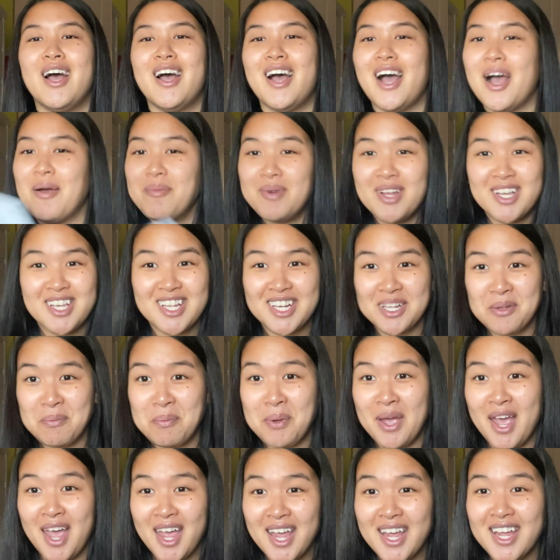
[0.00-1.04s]
I'm not getting
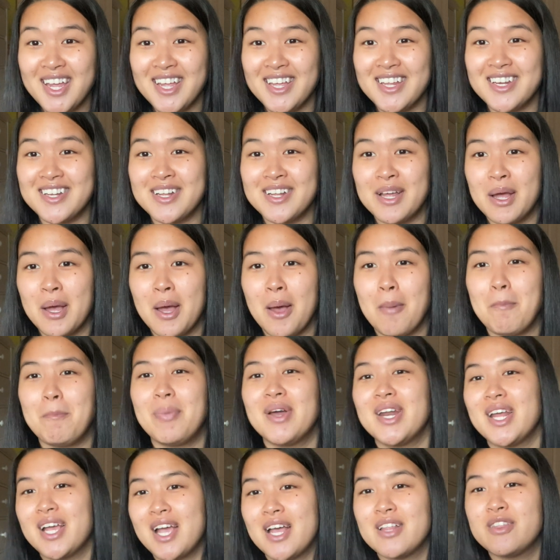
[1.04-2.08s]
paid,
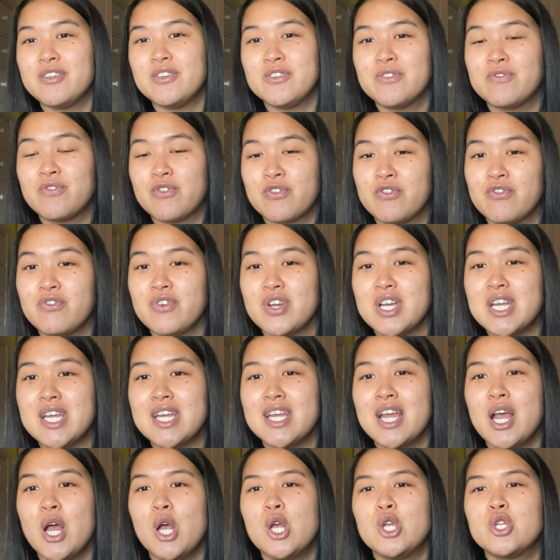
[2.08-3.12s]
but I got these for
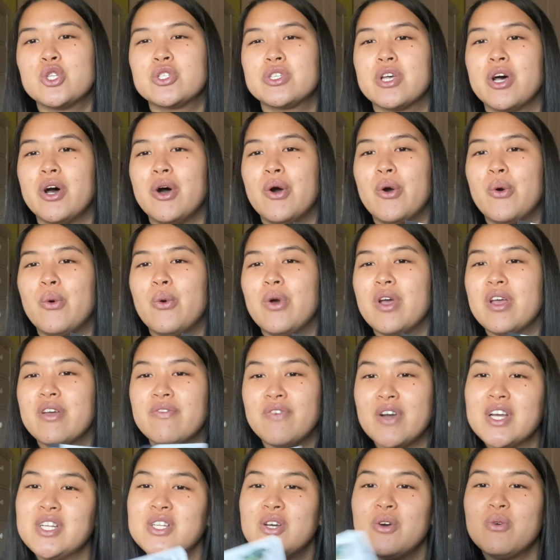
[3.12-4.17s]
free. So
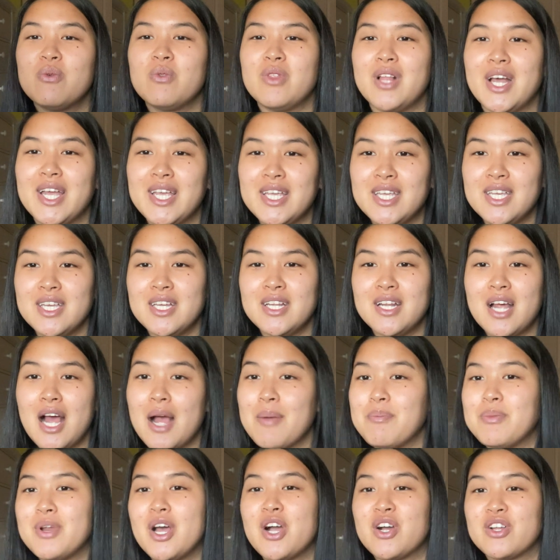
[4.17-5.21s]
if I don't like it,
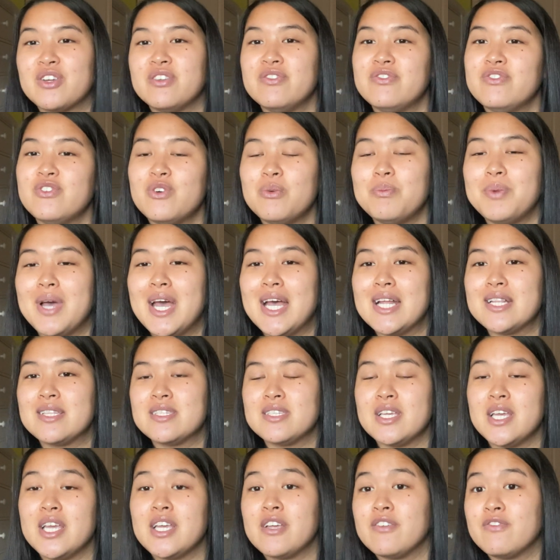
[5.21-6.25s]
I'm not gonna feel bad
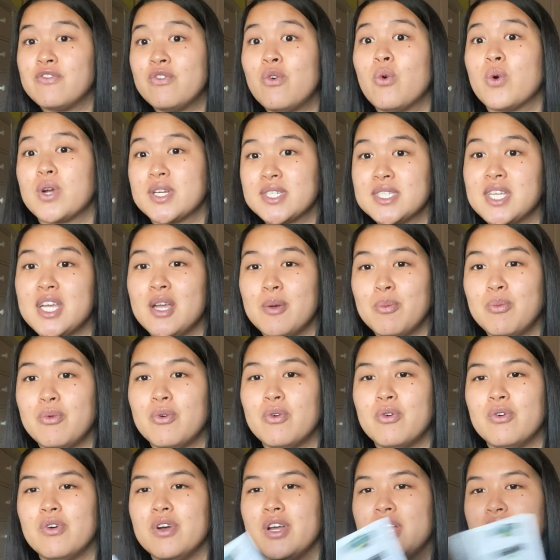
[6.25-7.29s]
saying, for
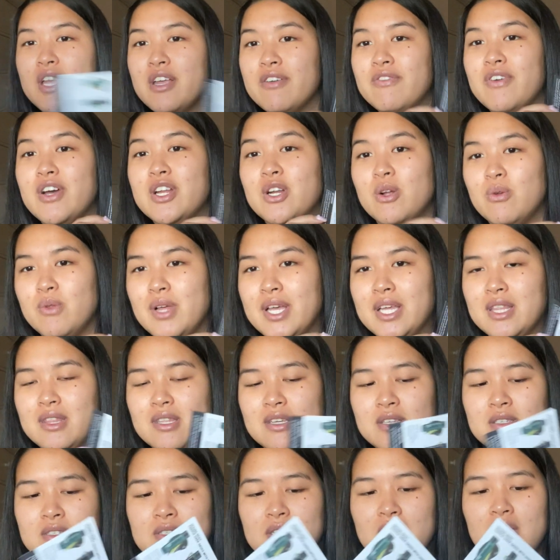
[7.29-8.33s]
example, if I don't like
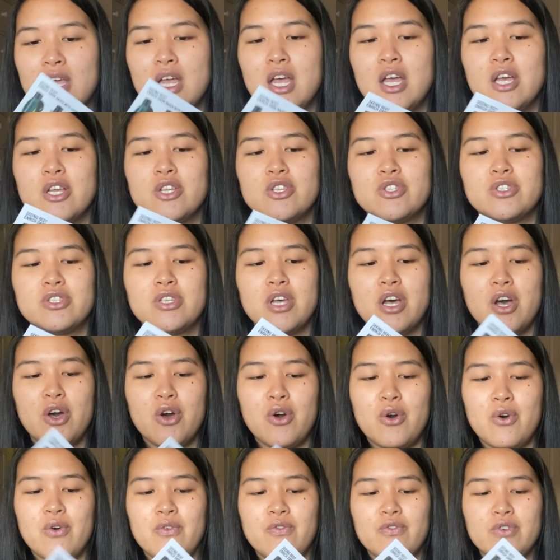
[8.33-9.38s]
this.
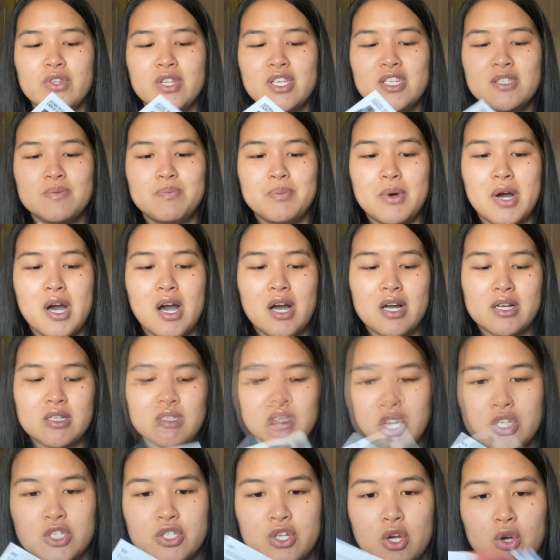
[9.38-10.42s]
So for this
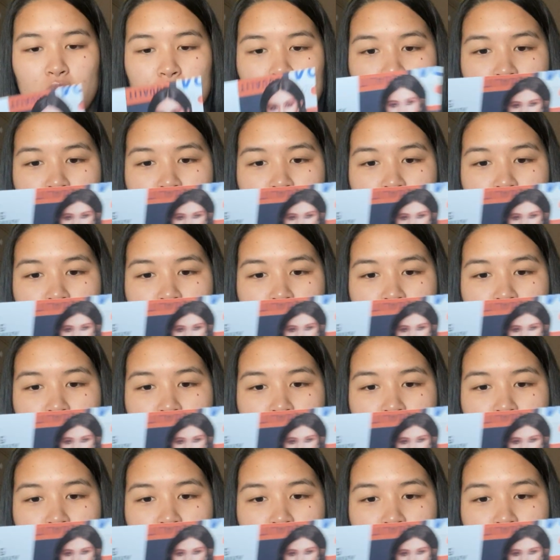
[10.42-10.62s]
box, total